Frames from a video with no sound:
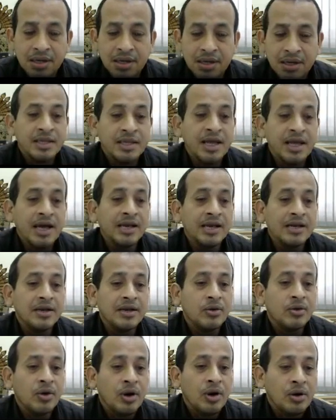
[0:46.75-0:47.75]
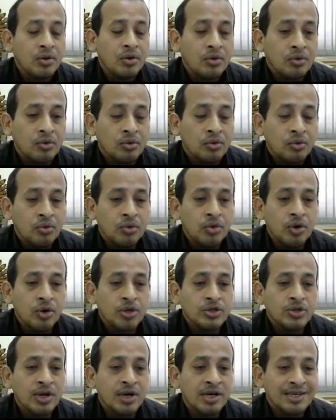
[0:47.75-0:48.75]
Then we'll
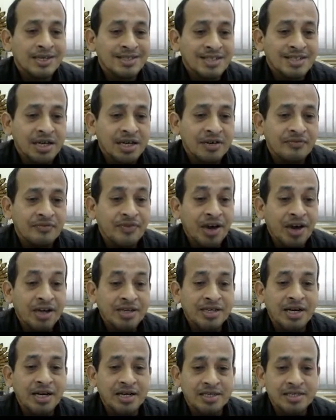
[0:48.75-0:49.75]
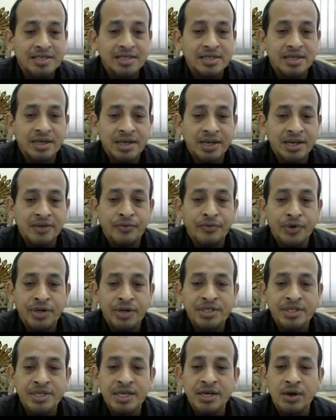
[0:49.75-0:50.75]
also understand factors
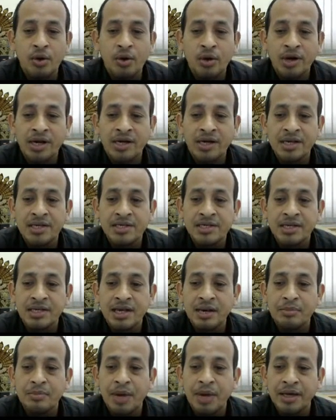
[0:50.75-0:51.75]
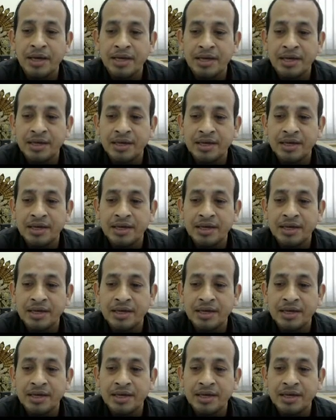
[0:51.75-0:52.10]
influencing organizational buying.